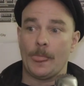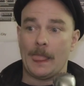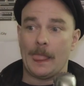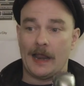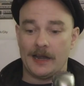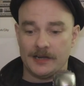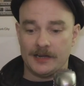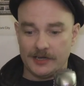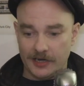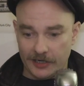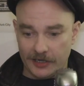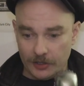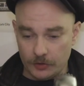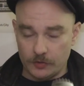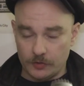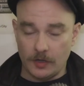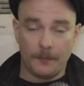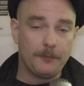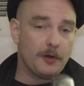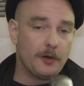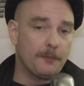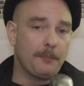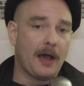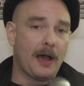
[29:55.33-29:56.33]
to
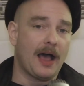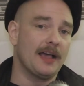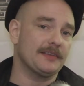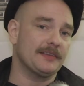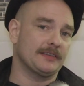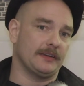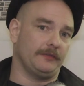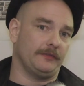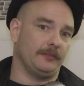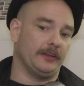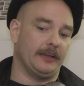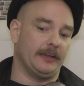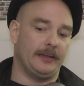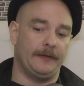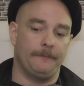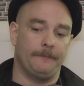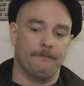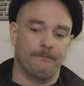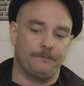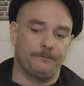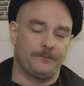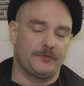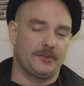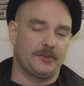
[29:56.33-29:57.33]
contribute positively
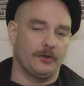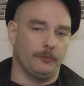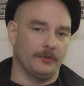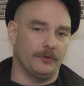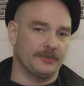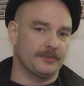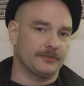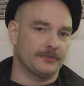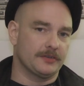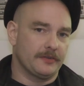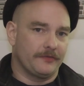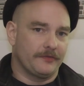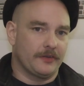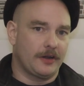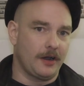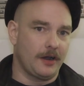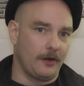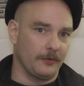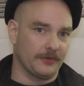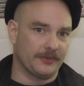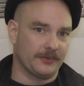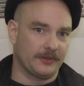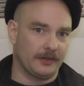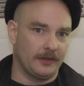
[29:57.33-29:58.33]
to Wizards of the
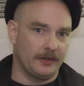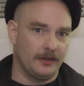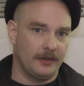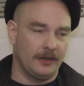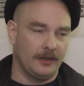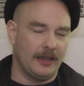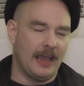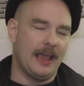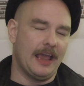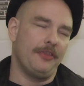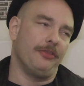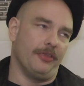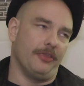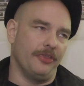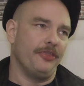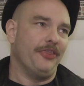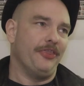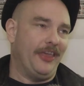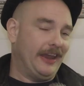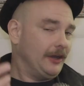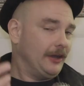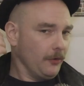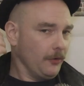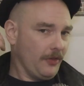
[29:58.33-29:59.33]
Coast. And
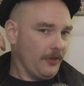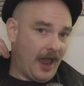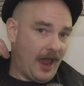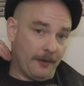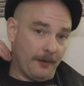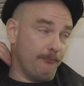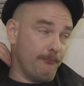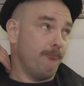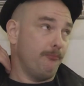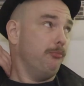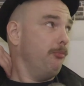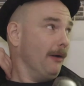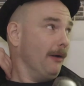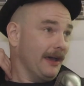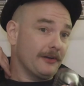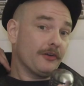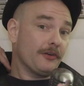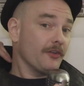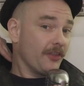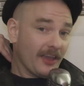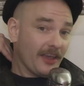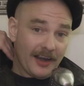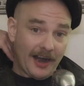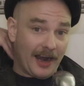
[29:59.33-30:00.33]
they know that better
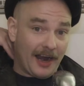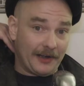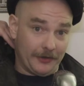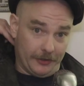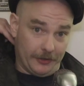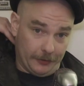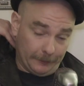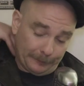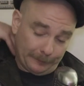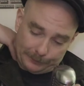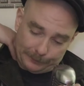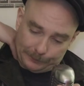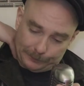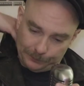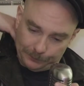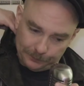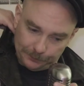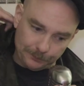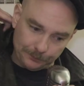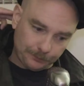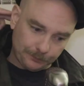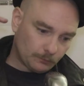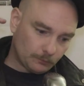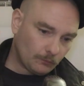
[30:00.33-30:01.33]
than I do.
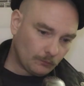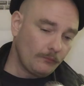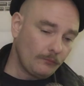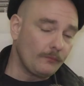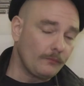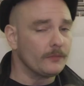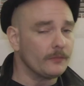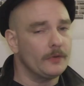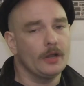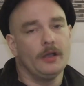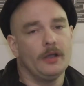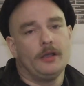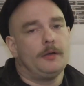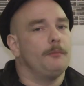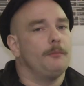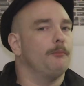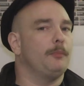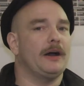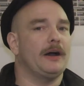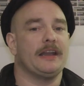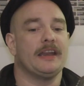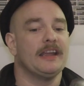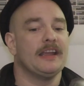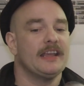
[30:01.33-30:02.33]

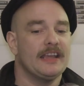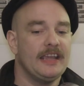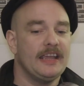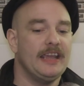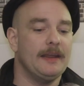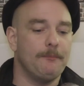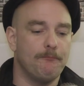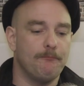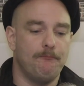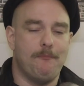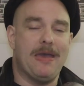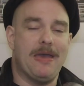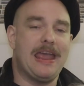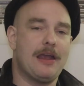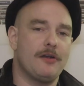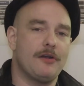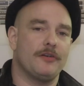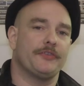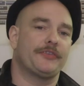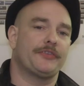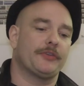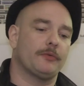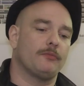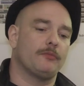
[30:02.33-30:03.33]
But it
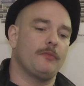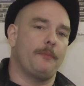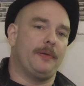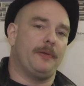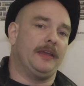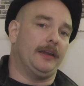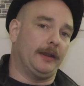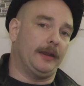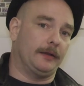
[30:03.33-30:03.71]
bears repeating